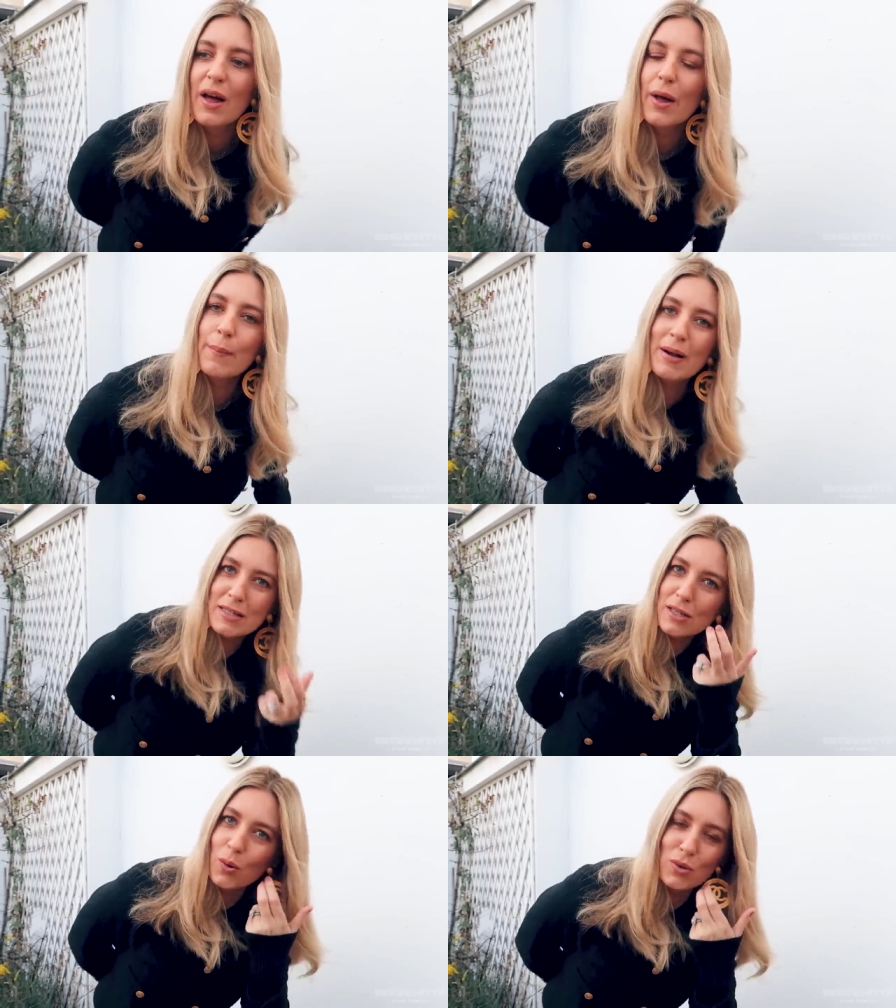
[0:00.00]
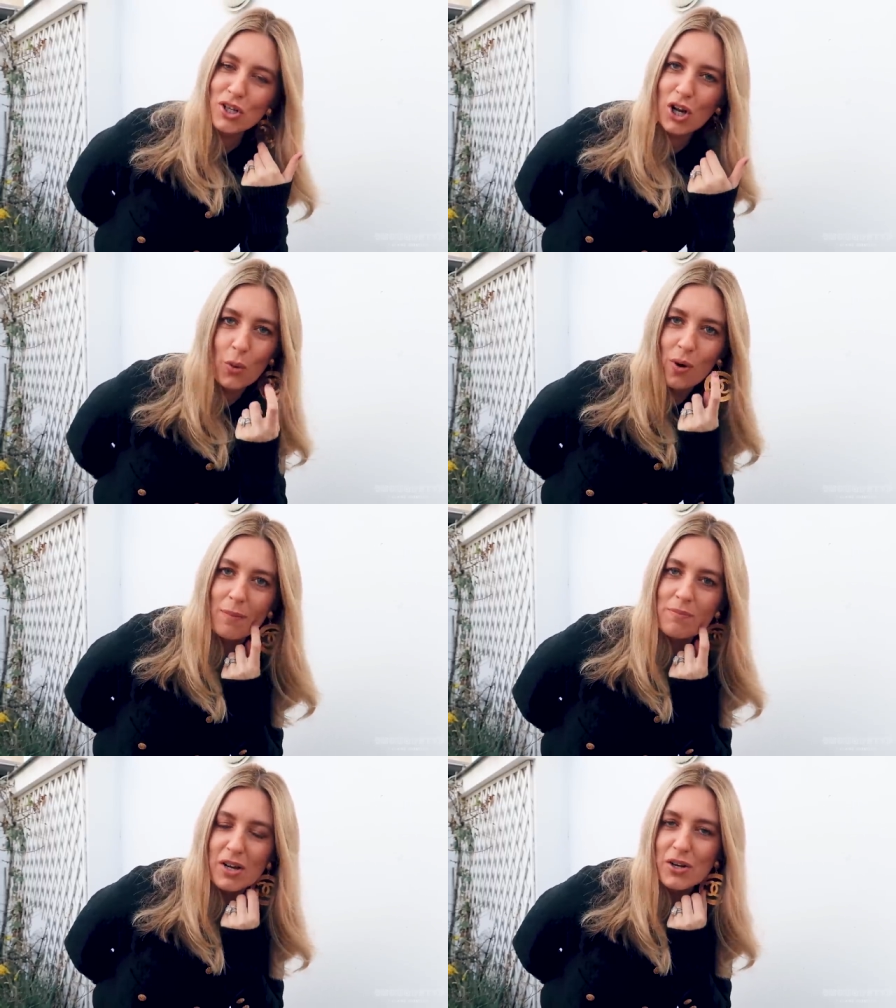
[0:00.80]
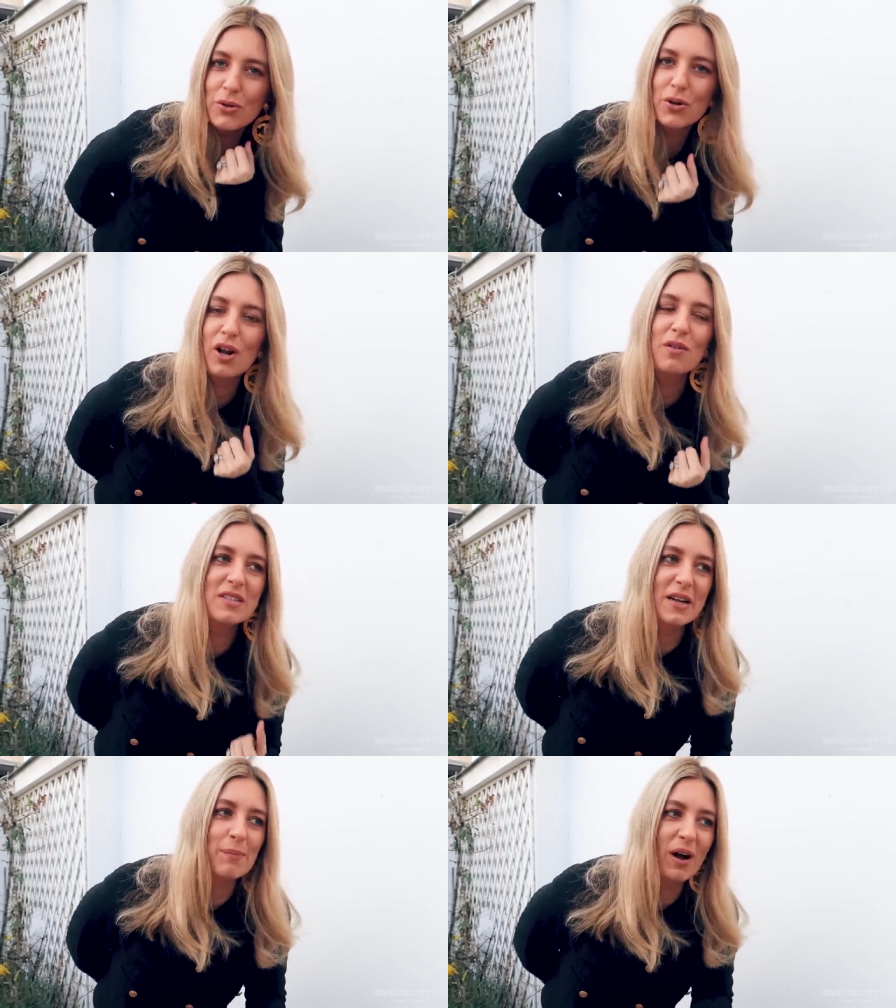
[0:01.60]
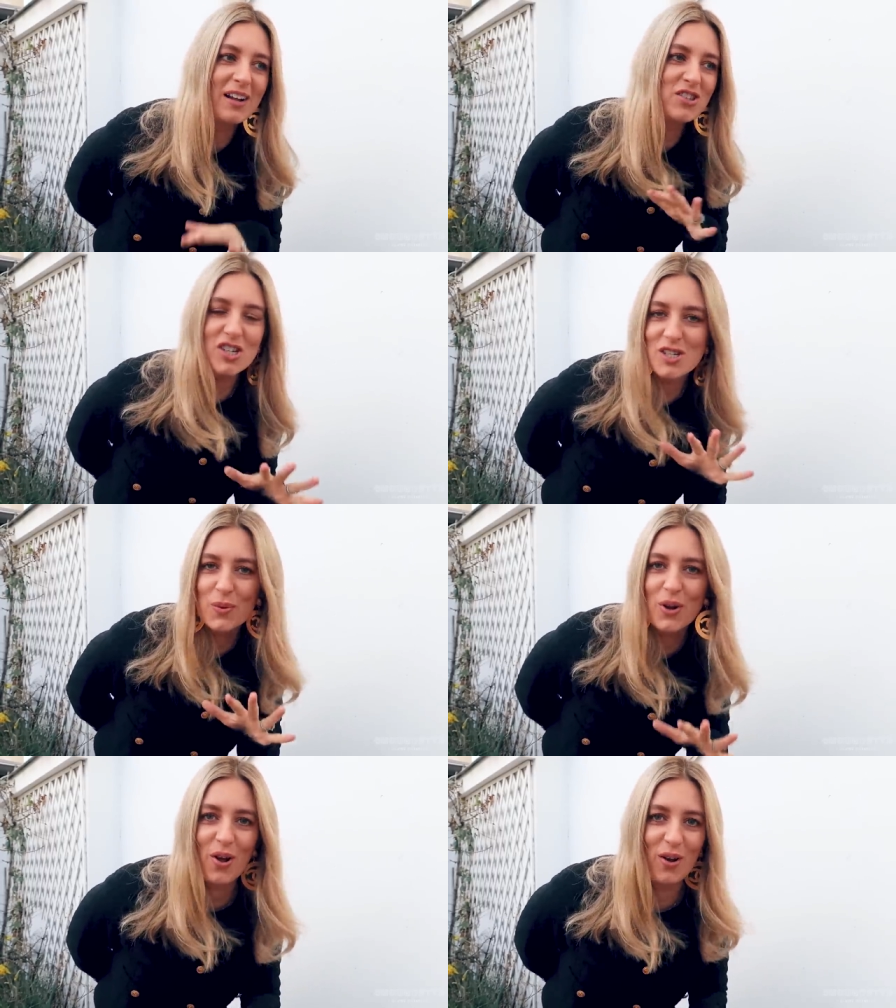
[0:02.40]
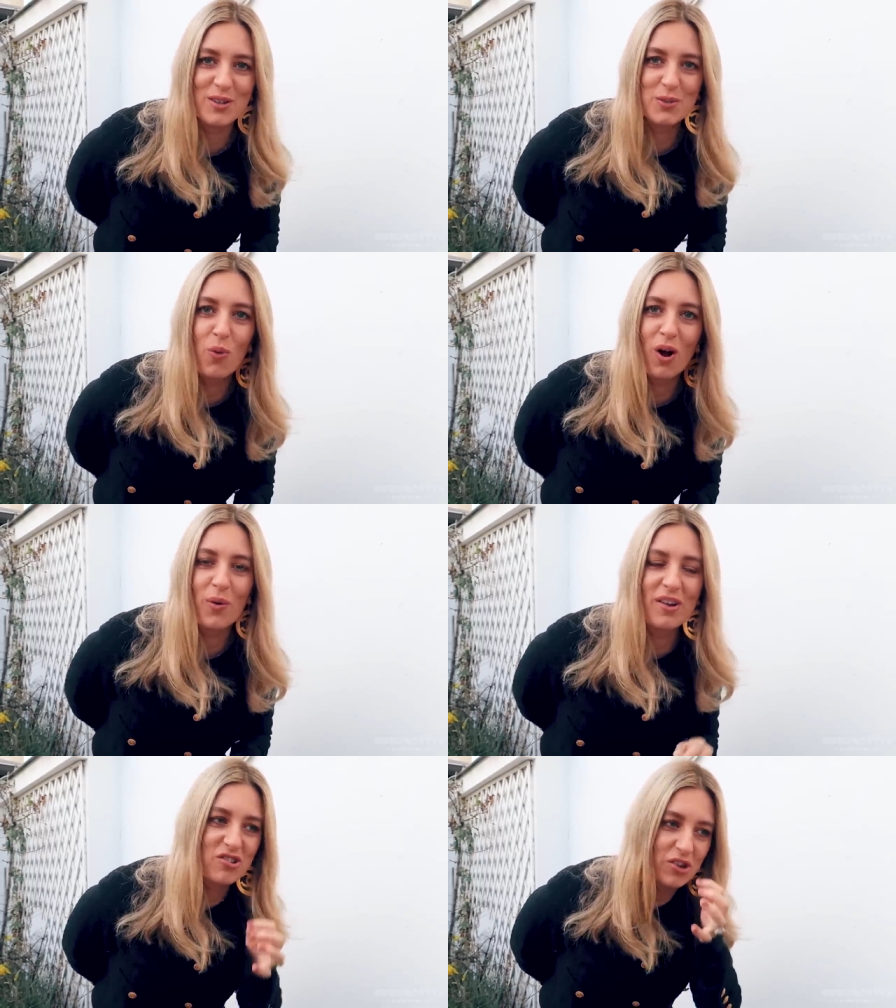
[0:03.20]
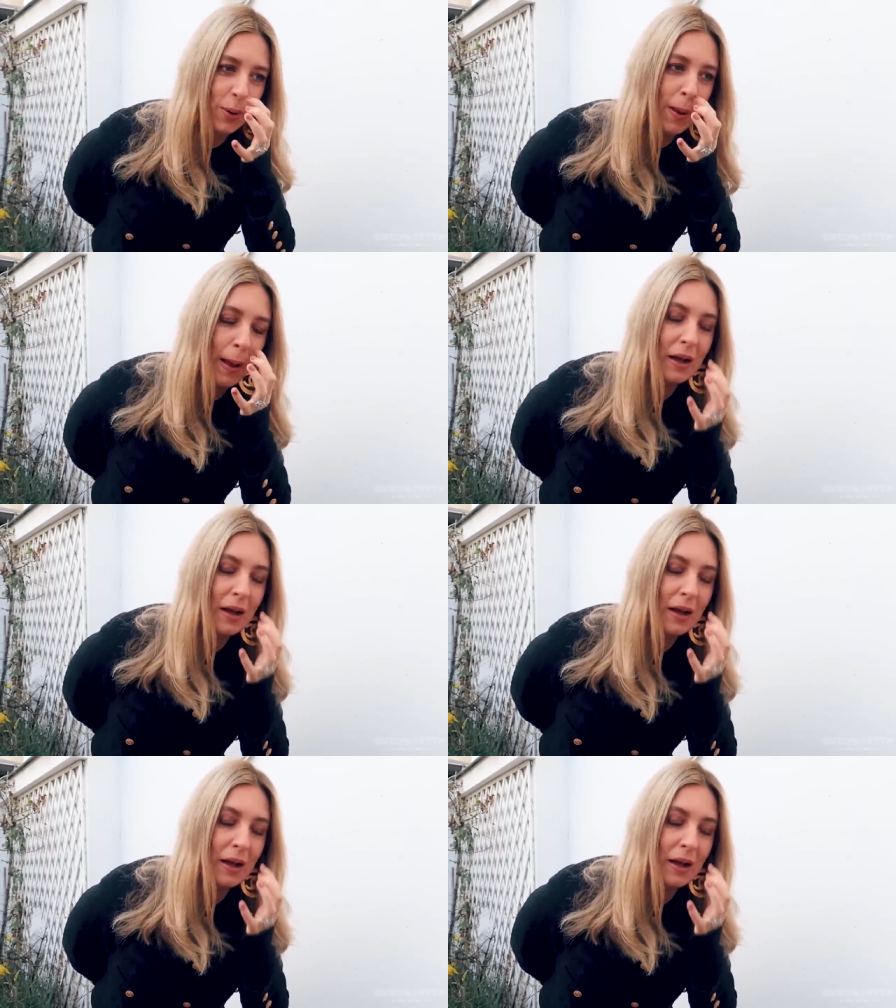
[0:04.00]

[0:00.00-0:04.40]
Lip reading: I said, "Oh, you know, I know you're closing, but I just want to ask one question."